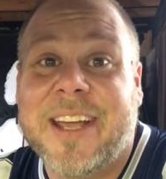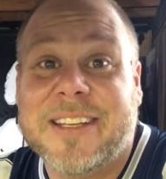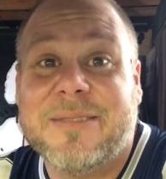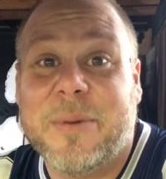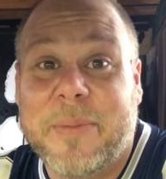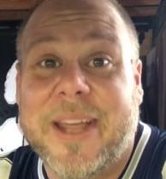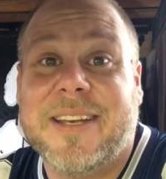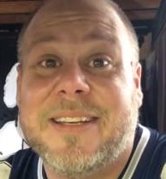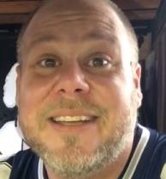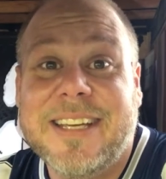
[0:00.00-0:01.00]
and
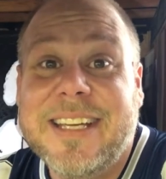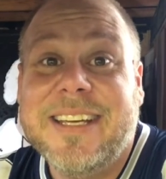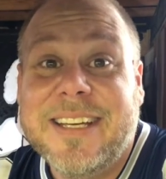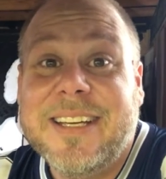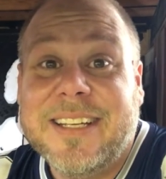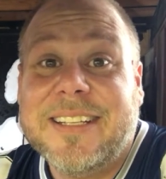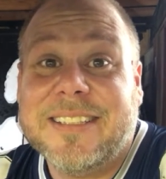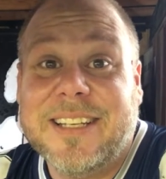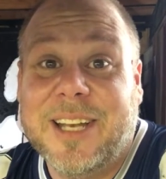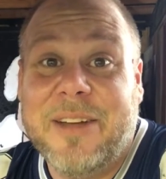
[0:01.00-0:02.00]
remain
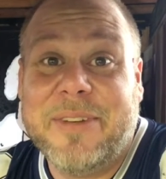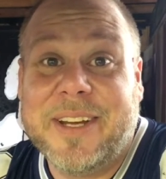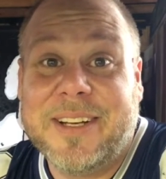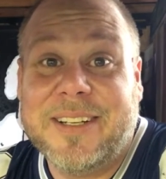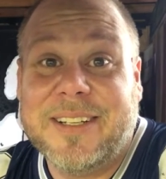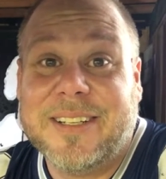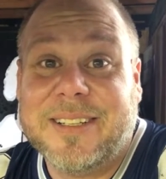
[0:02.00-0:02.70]
loving,